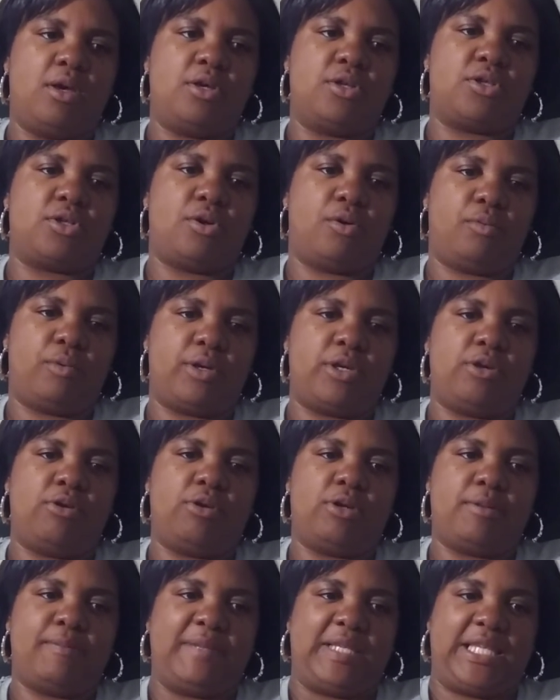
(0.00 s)
So when
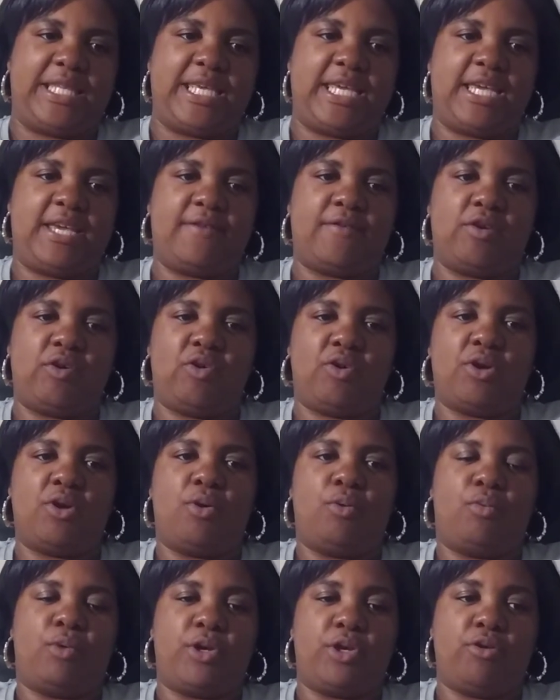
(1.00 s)
you're in a believe,
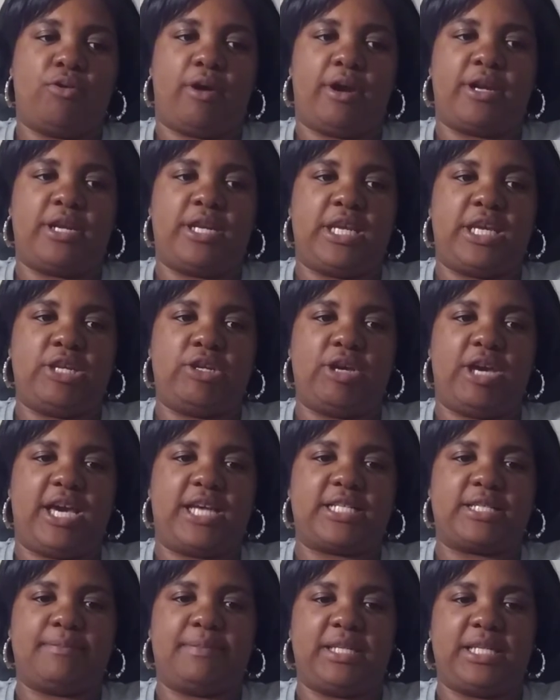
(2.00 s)
when you are in need, you
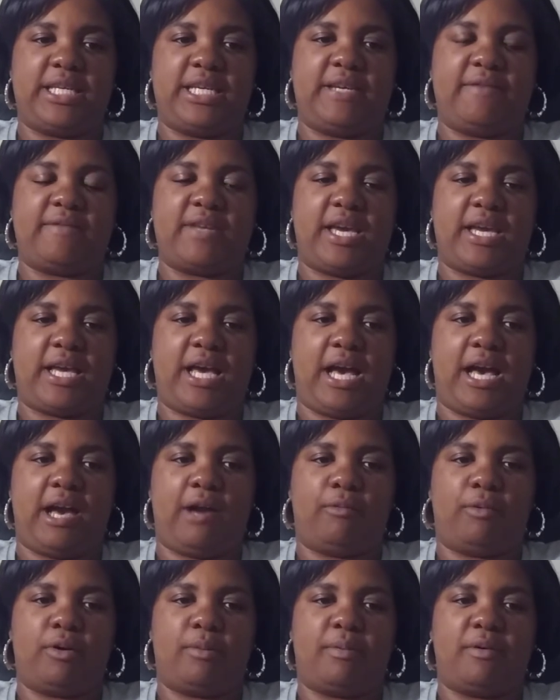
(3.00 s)
have to believe that
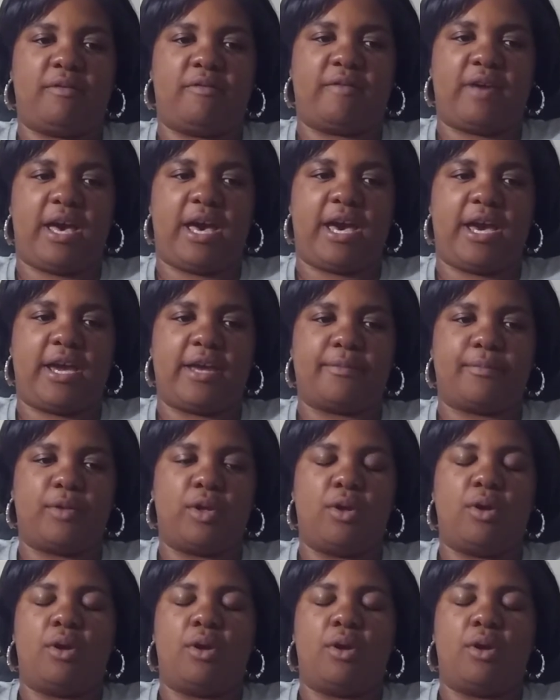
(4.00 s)
God will provide.